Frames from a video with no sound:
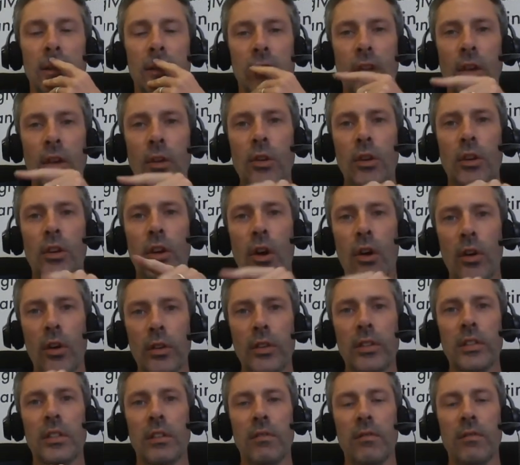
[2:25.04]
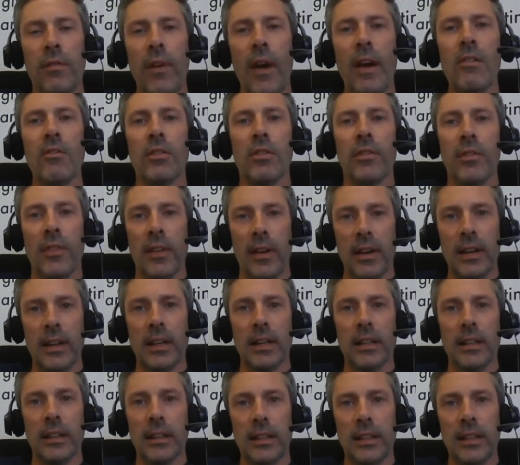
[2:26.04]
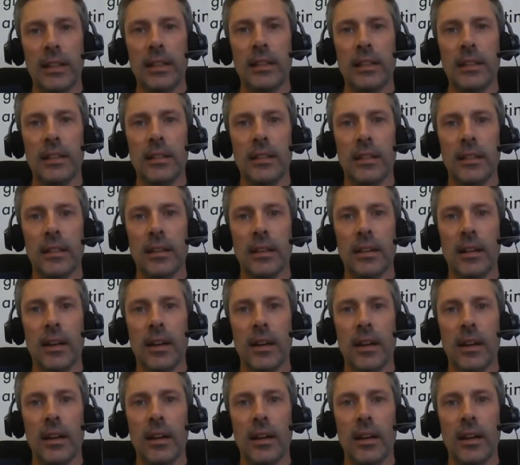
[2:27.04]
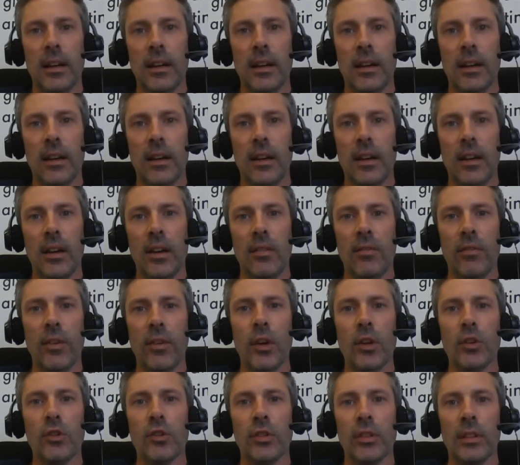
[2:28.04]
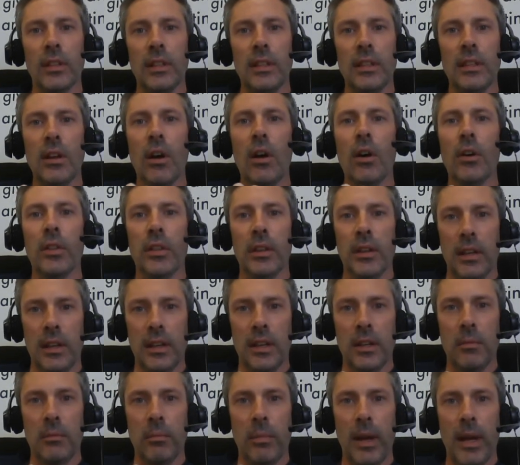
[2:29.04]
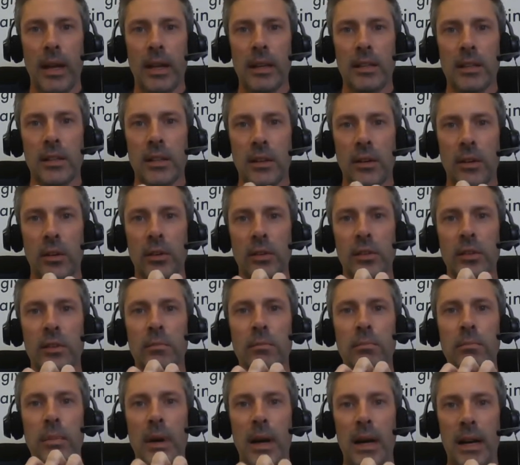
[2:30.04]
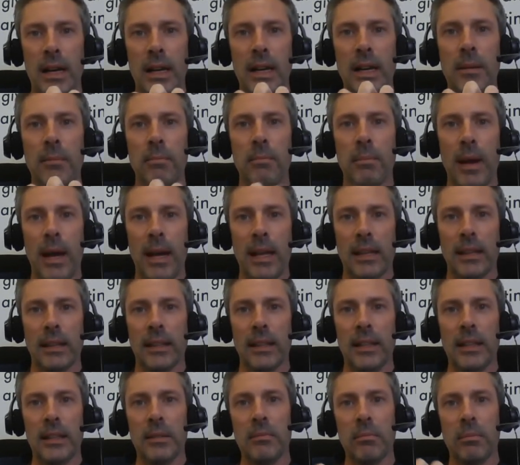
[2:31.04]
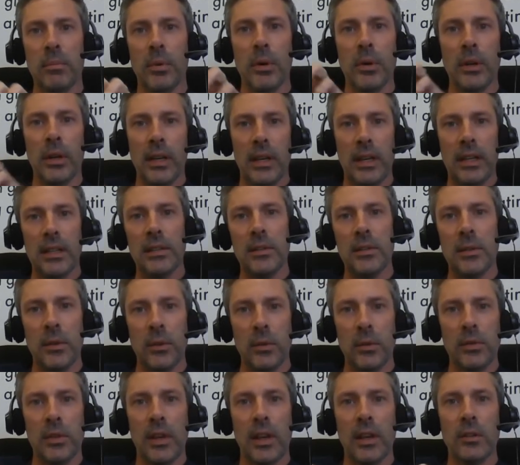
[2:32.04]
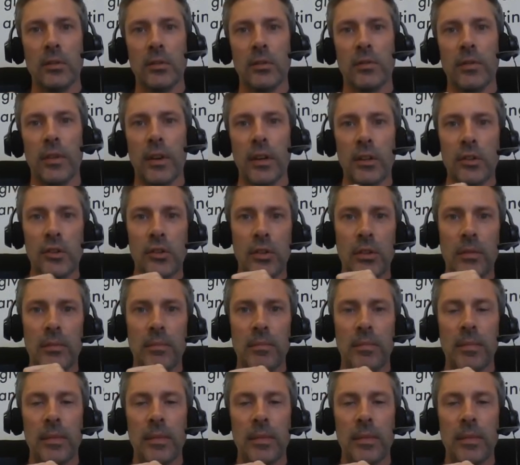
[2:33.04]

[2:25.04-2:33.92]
So the costs of verifying a lead are virtually nothing compared to the cost of buying a bad lead and putting it into your sales function.